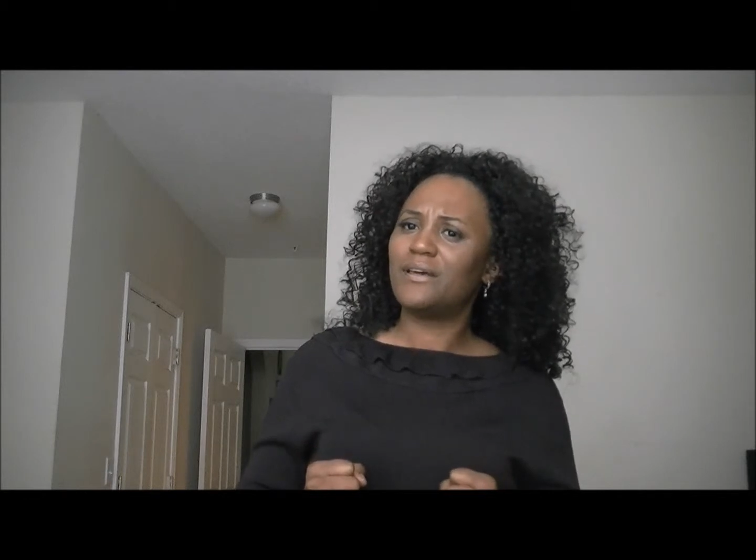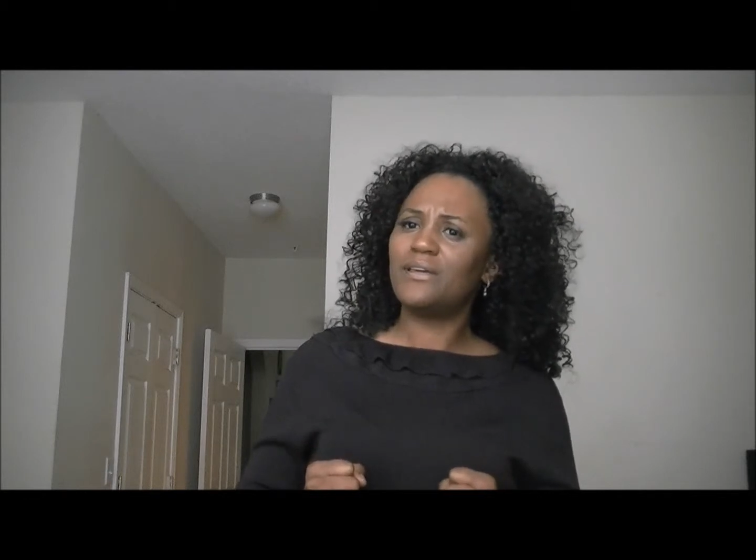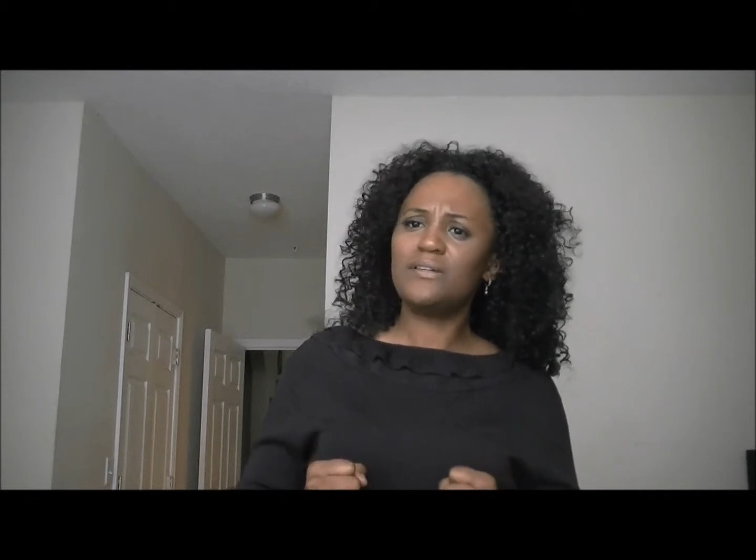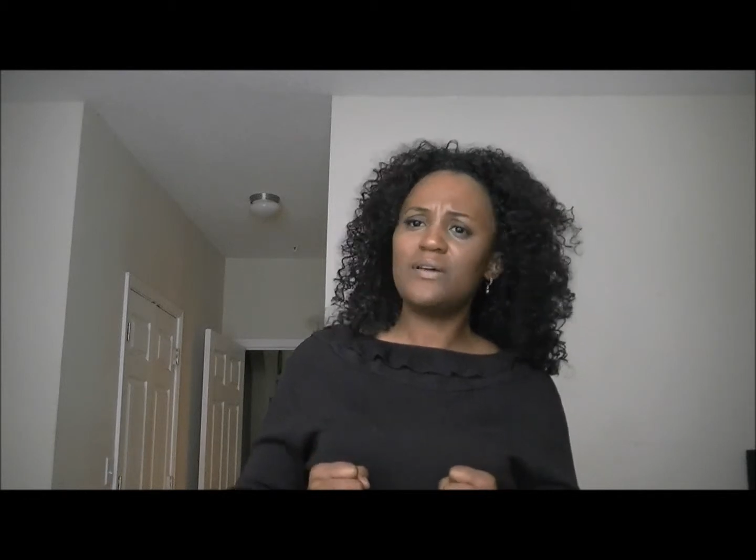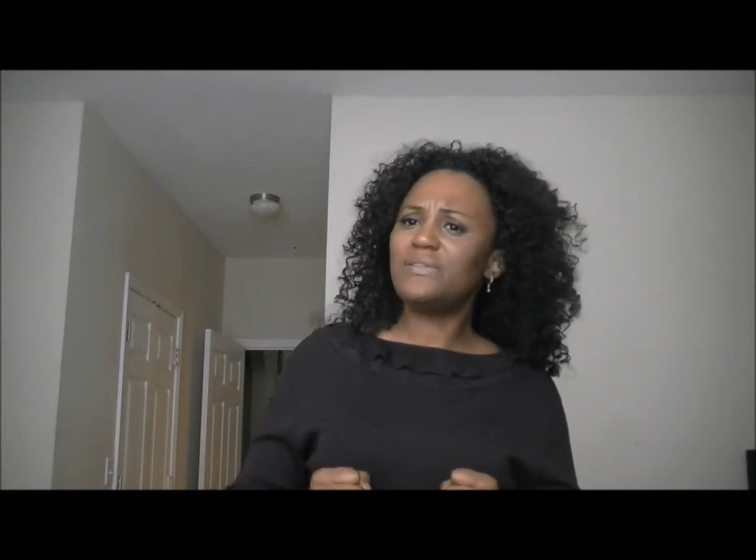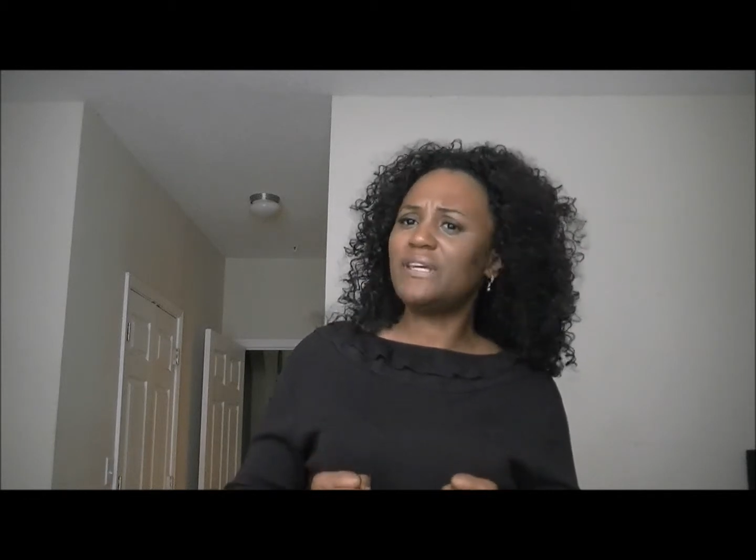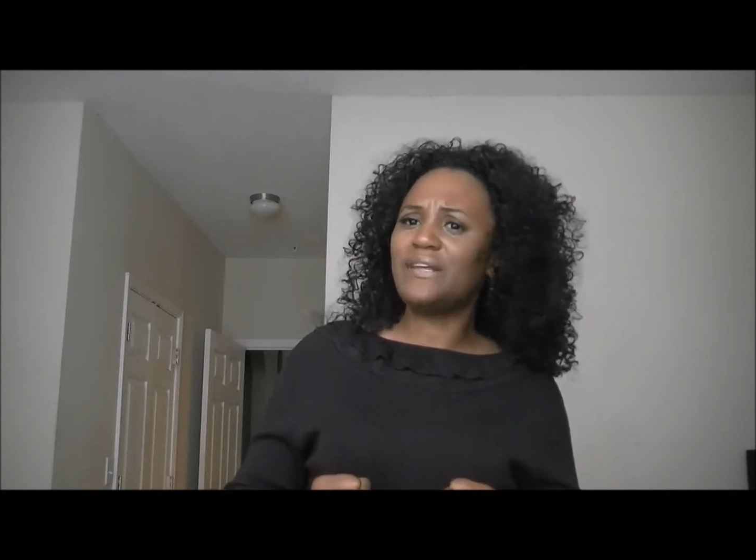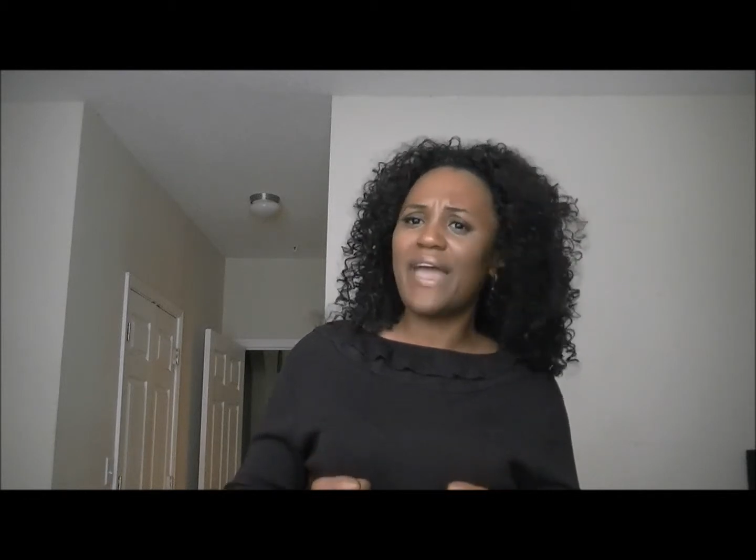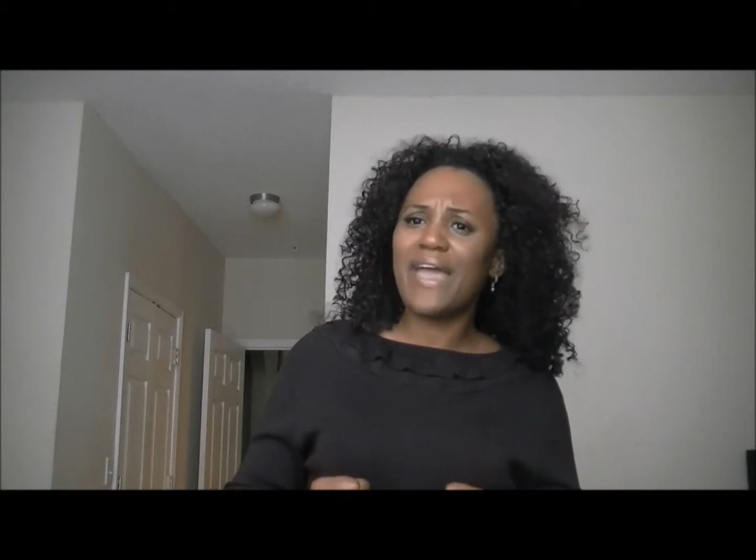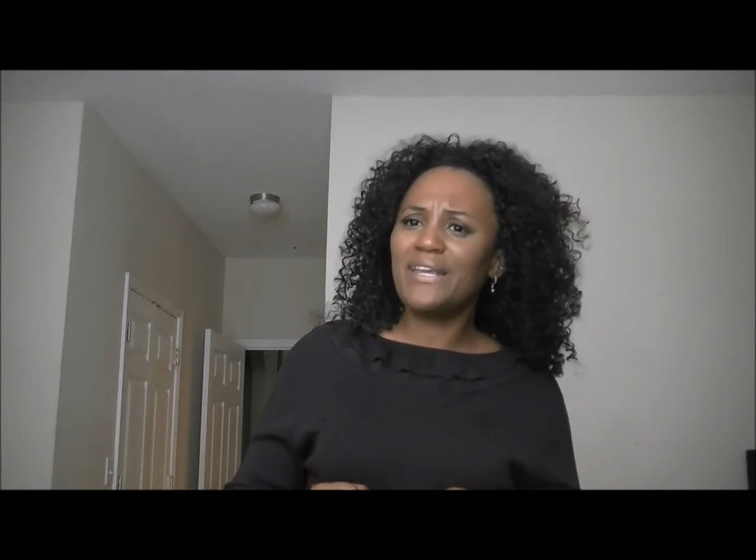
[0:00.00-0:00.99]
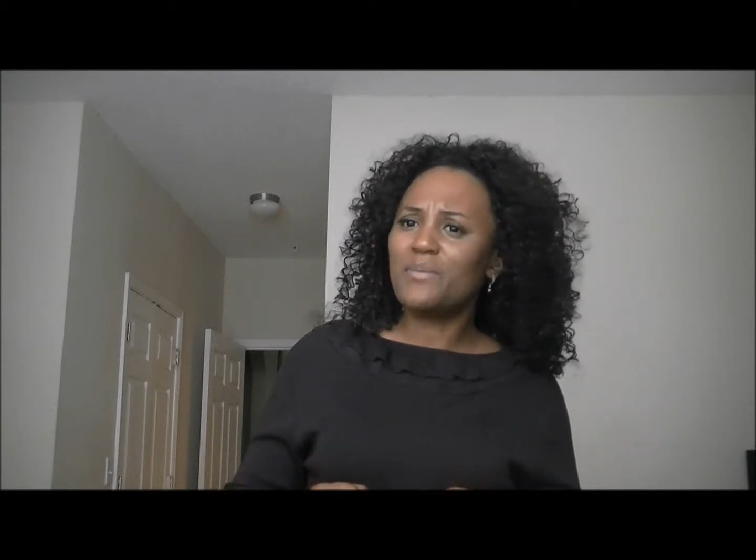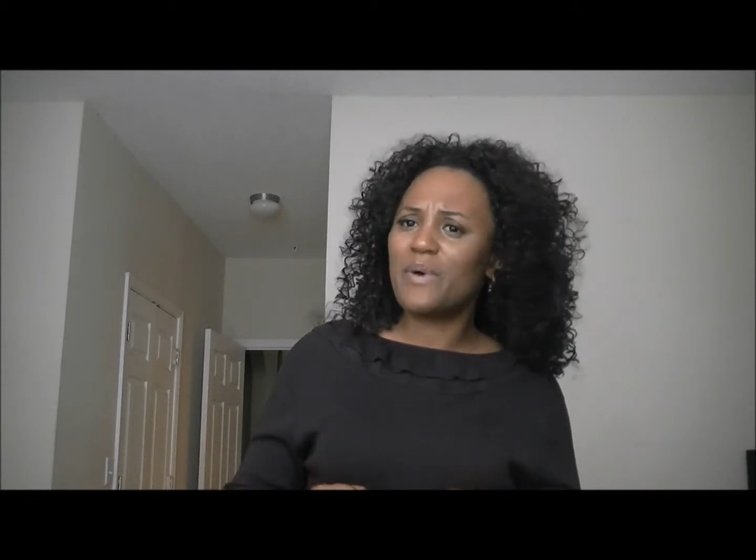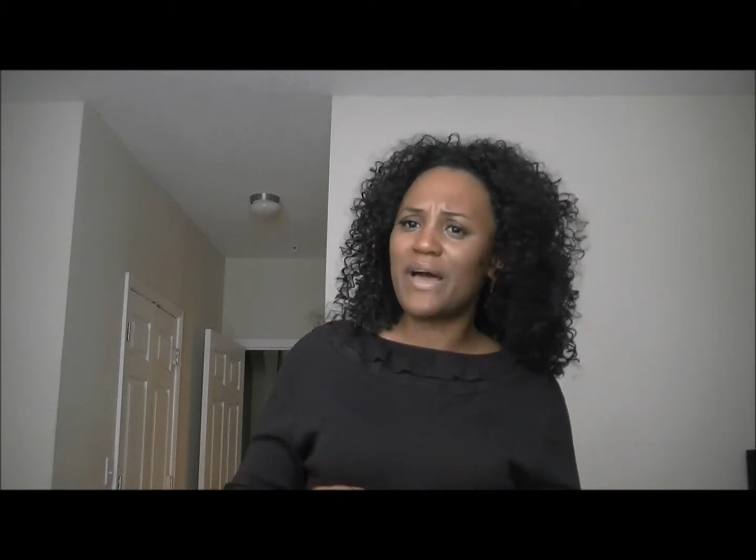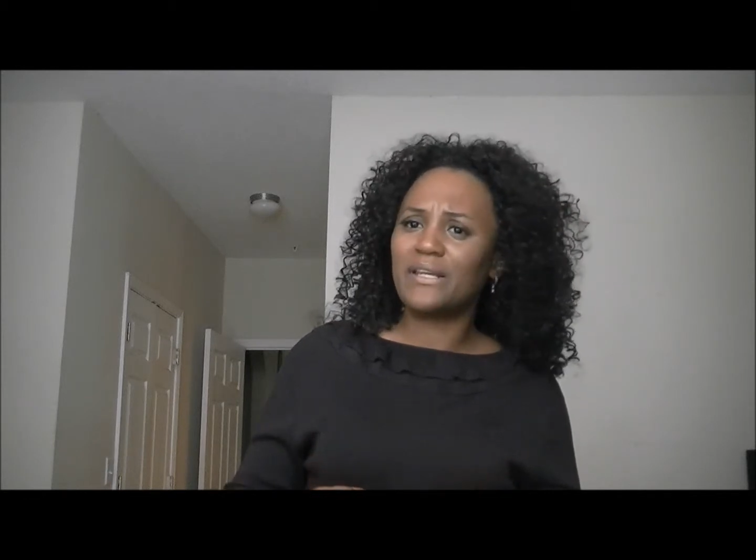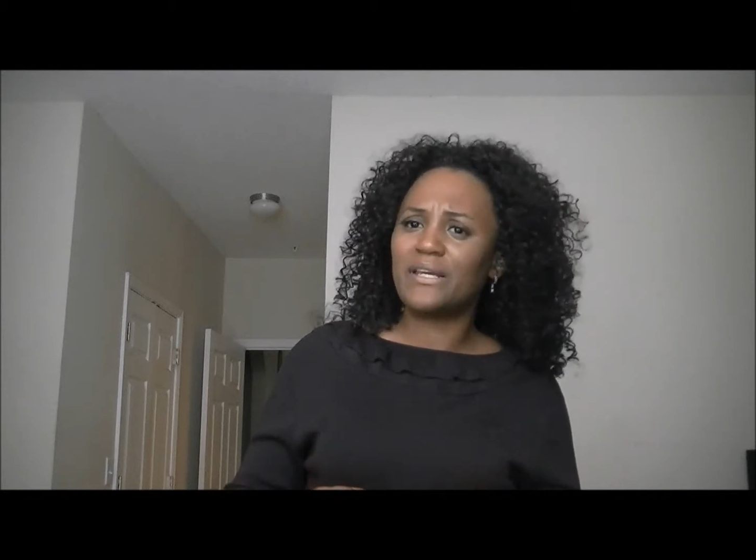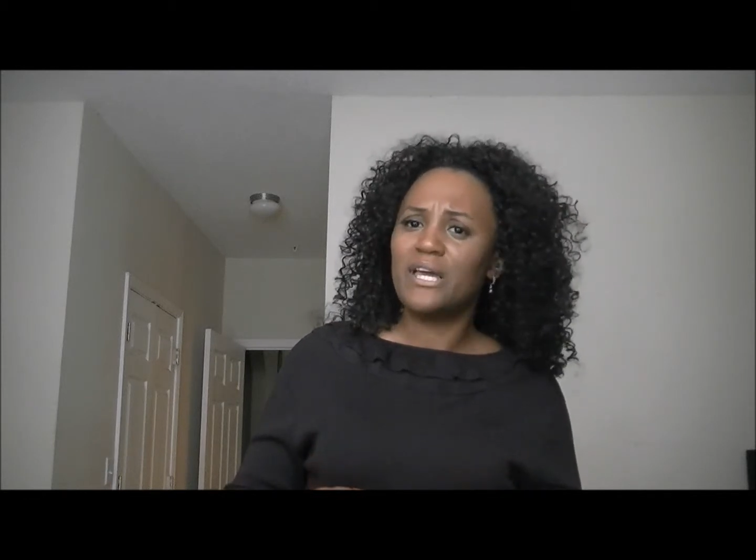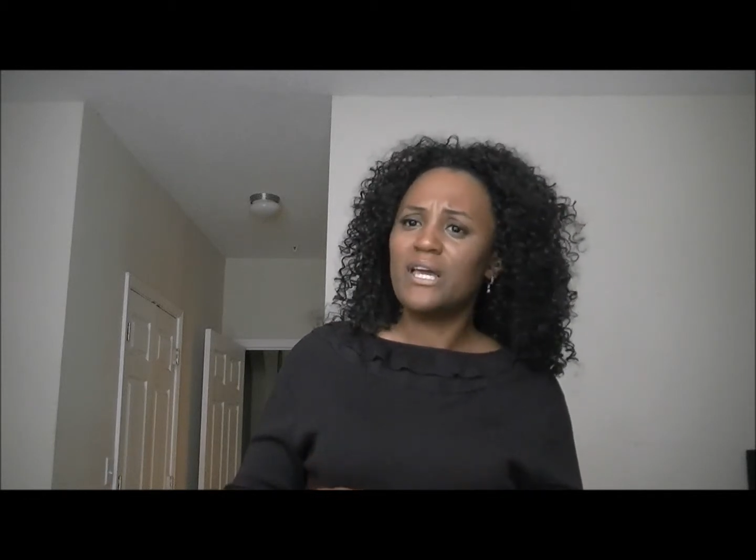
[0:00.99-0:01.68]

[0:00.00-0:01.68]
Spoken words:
You don't need anybody,